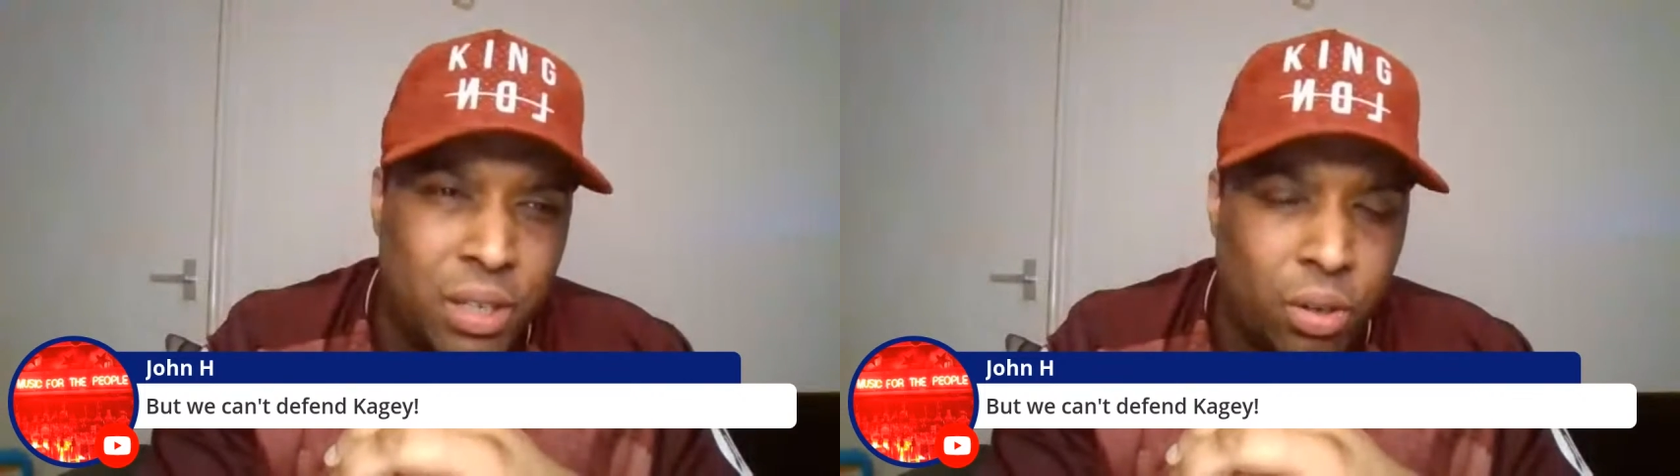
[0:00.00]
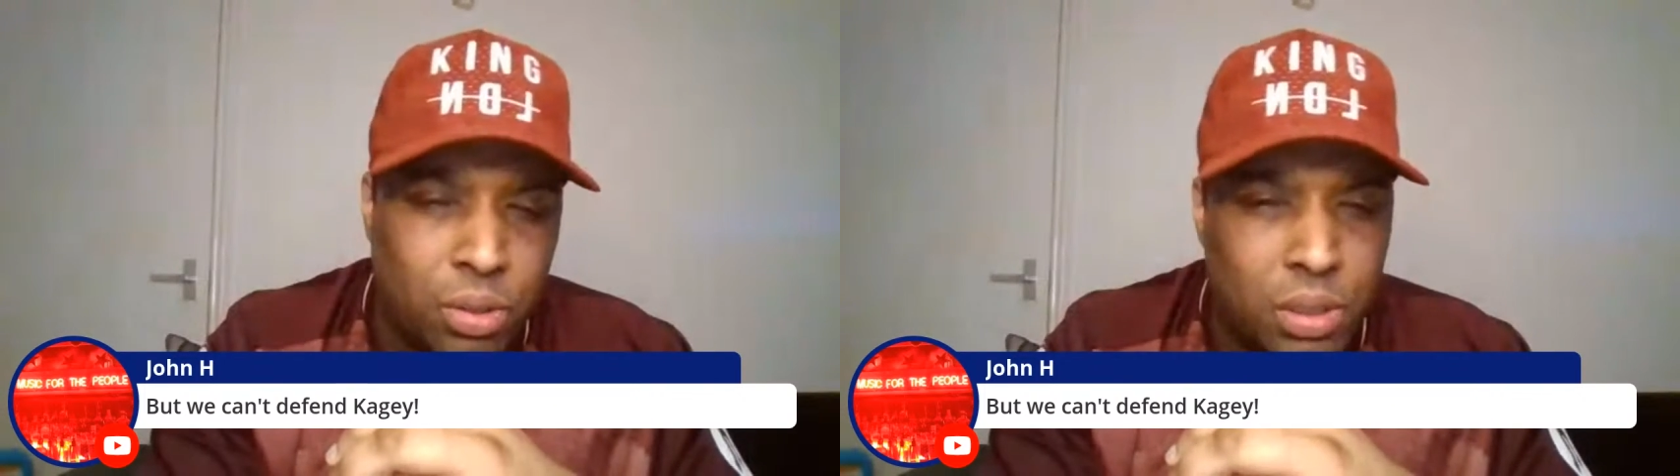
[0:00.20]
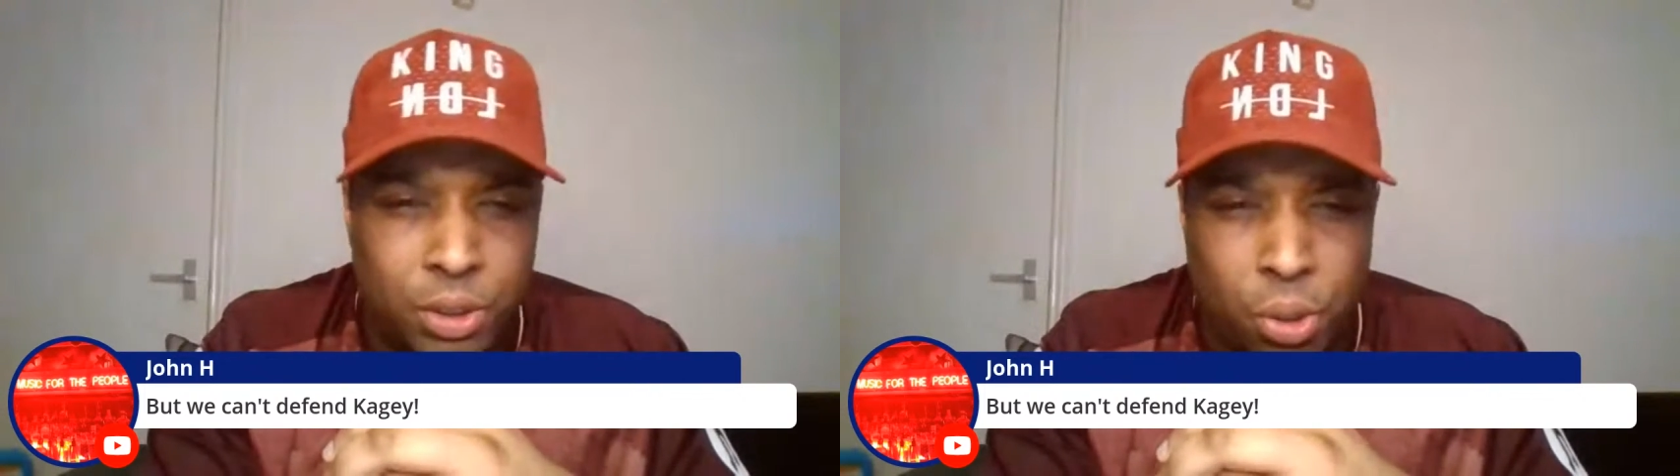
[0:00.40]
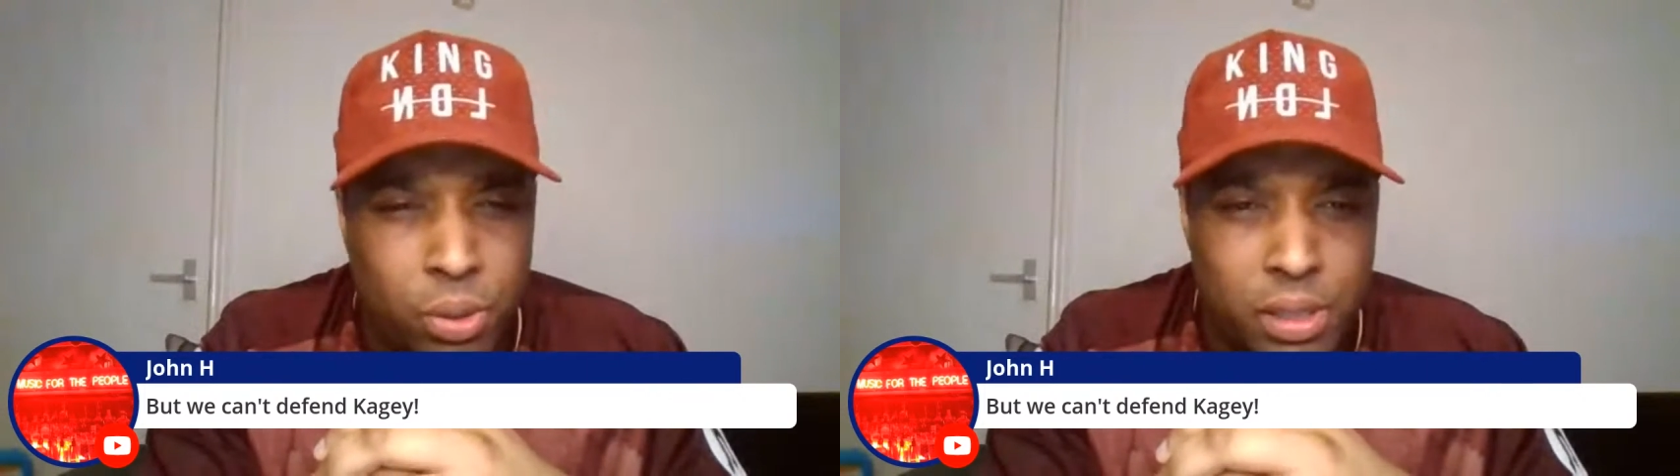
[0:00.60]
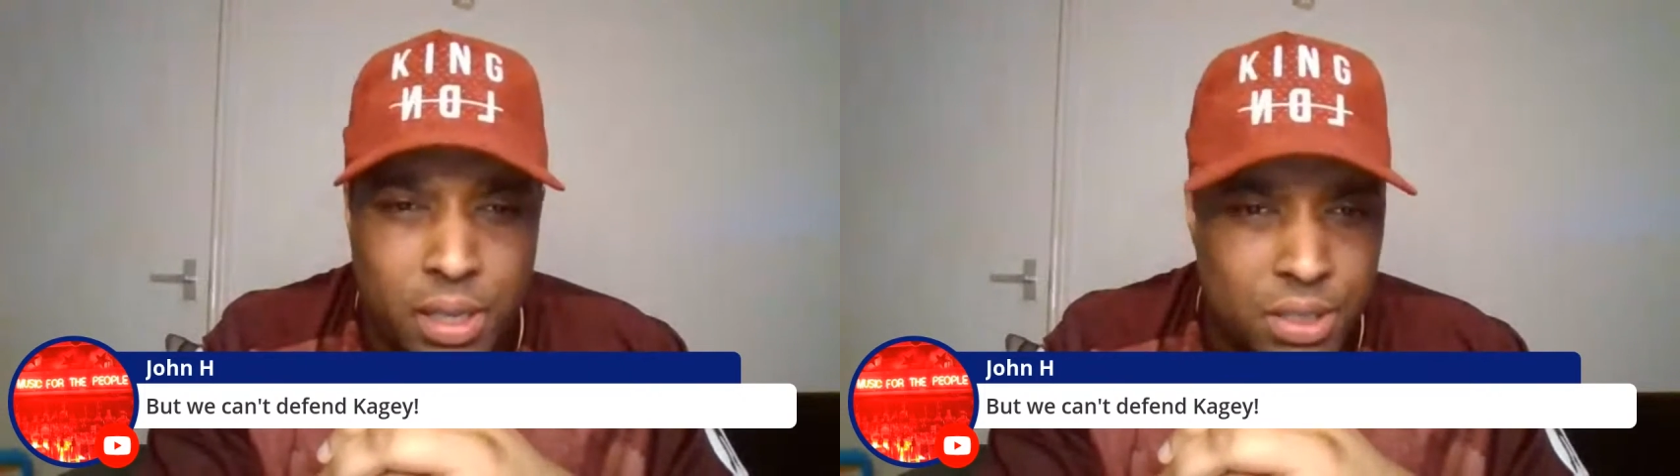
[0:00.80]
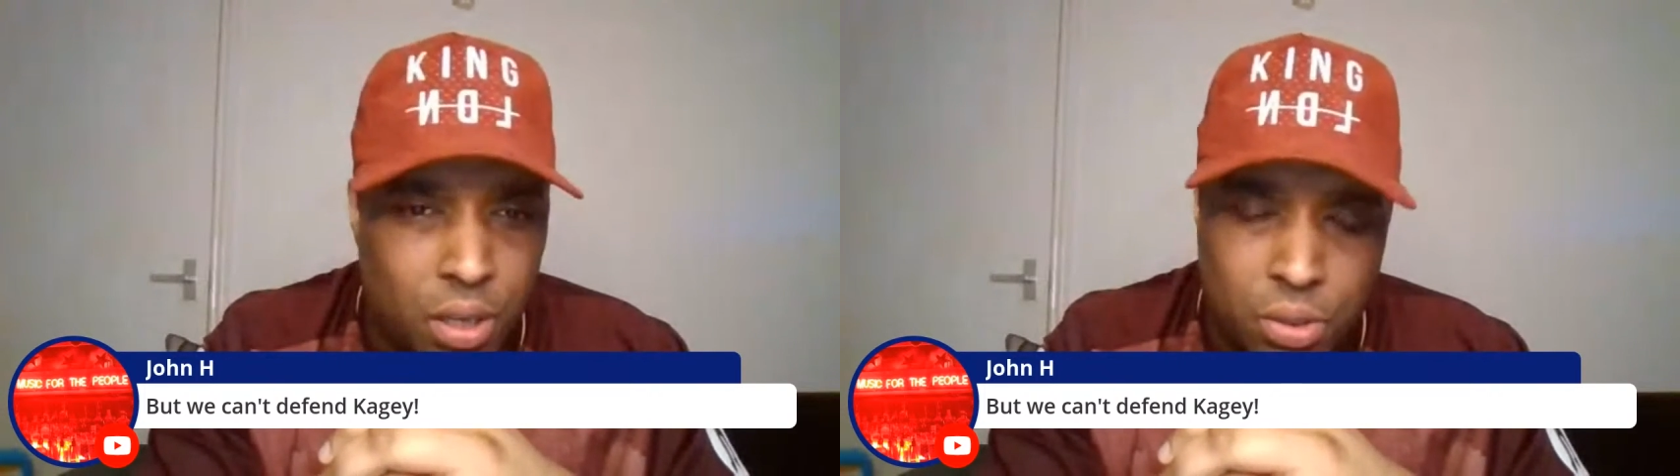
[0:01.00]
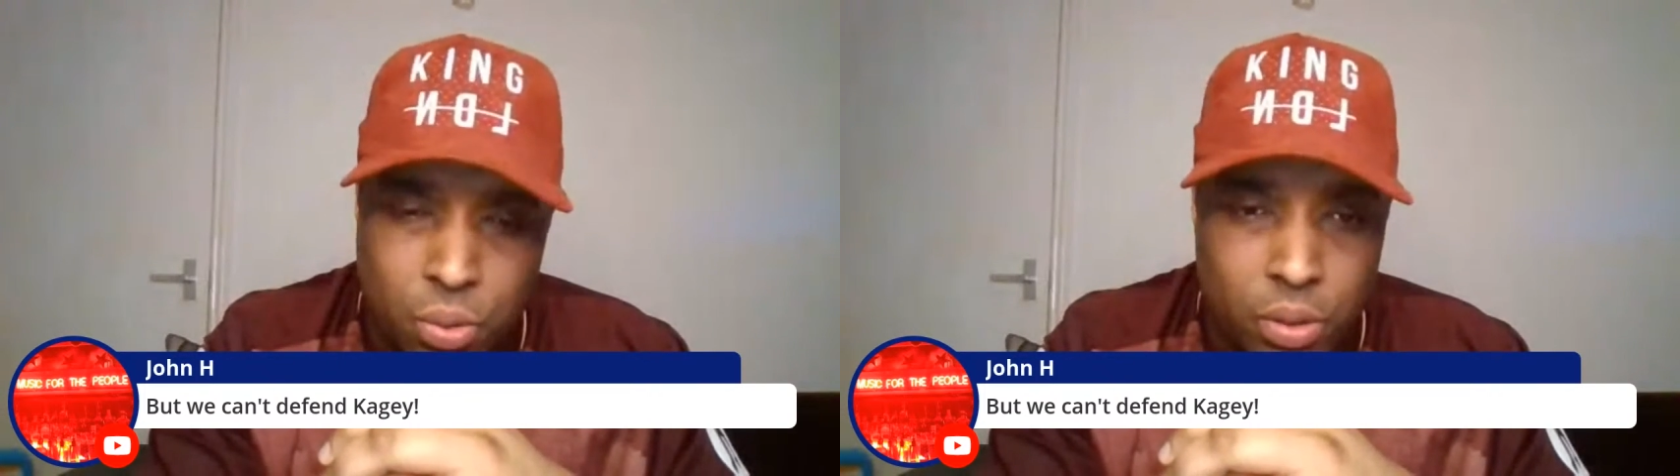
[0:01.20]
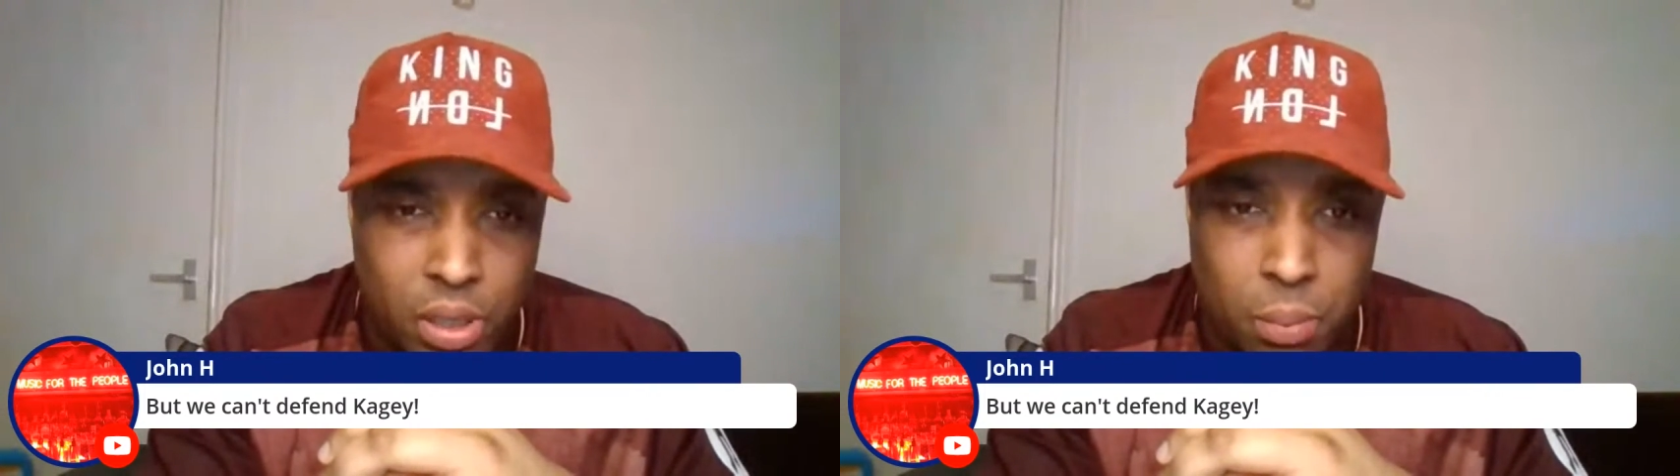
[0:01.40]
Jolie and Les got talking
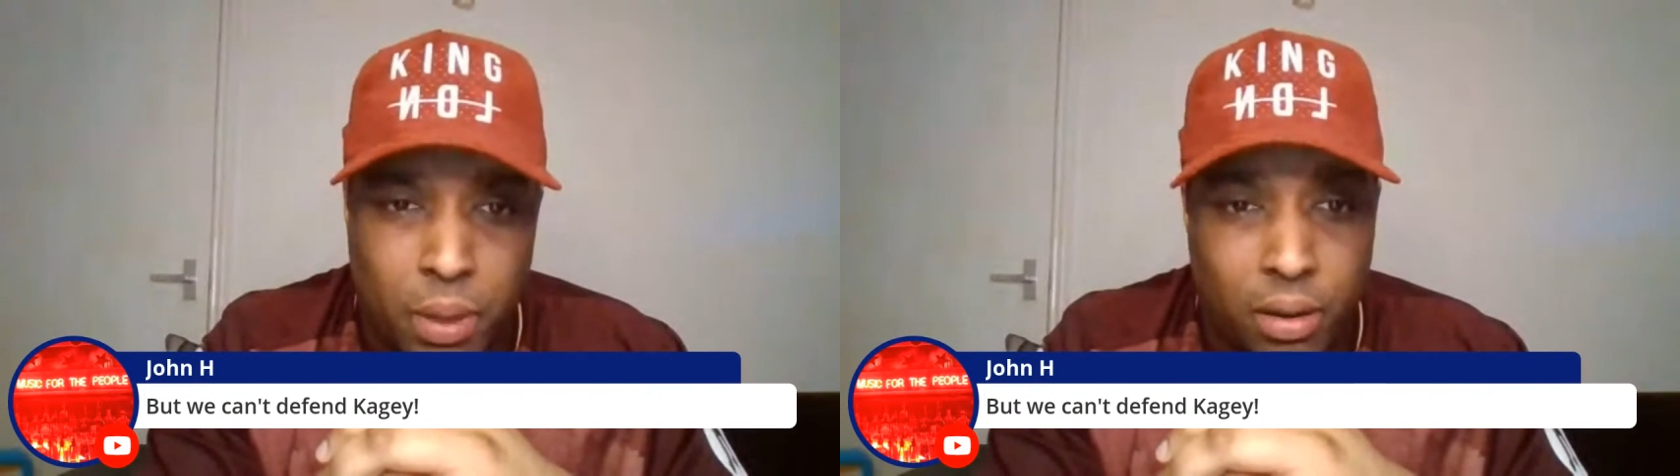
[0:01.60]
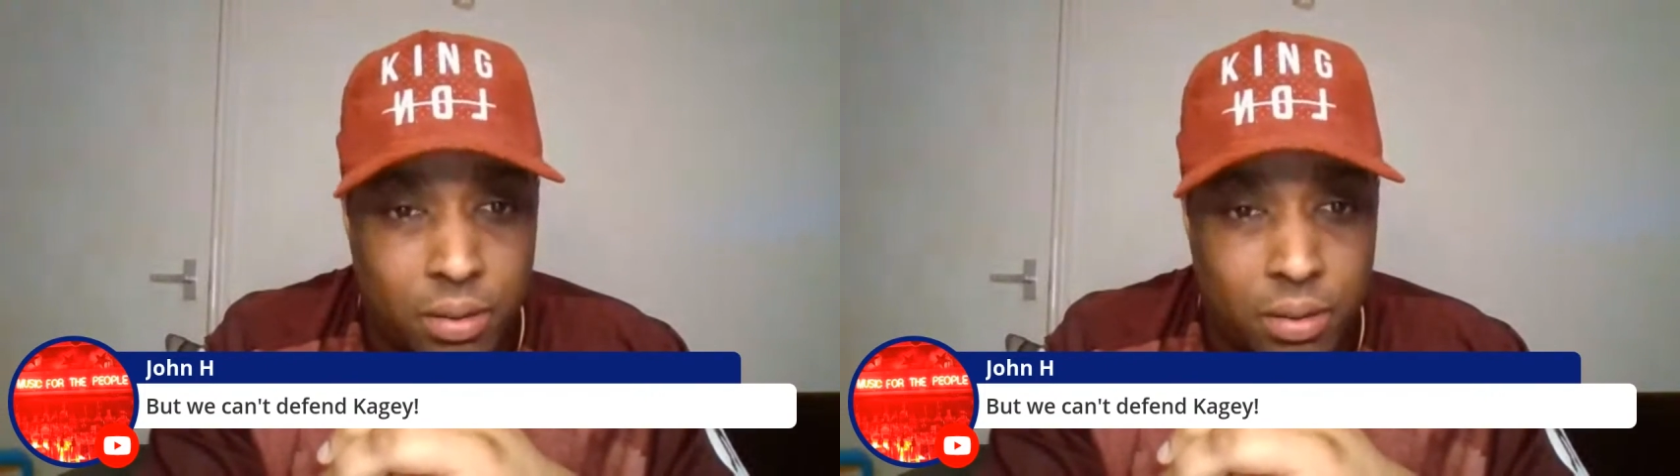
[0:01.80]
about